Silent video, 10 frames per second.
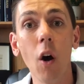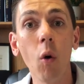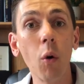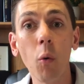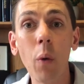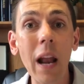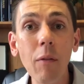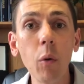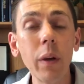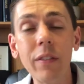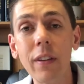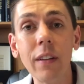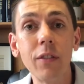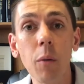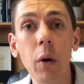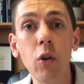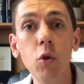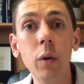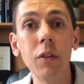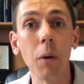or whenever we see someone
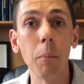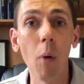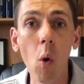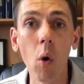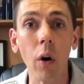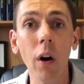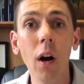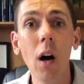who is poor,